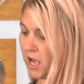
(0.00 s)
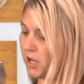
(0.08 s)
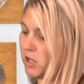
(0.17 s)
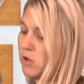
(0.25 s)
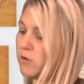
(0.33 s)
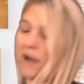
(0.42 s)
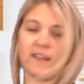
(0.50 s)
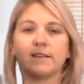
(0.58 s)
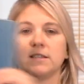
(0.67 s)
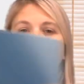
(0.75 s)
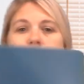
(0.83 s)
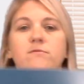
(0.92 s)
You got
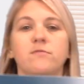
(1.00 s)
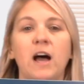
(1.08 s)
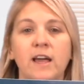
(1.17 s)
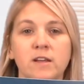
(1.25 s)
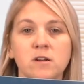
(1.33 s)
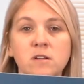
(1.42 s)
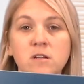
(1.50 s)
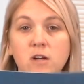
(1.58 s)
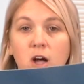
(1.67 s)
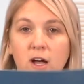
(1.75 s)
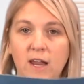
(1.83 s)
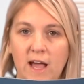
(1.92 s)
this vinyl
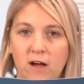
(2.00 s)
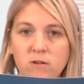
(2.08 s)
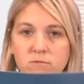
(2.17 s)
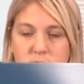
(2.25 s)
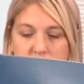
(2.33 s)
cutout.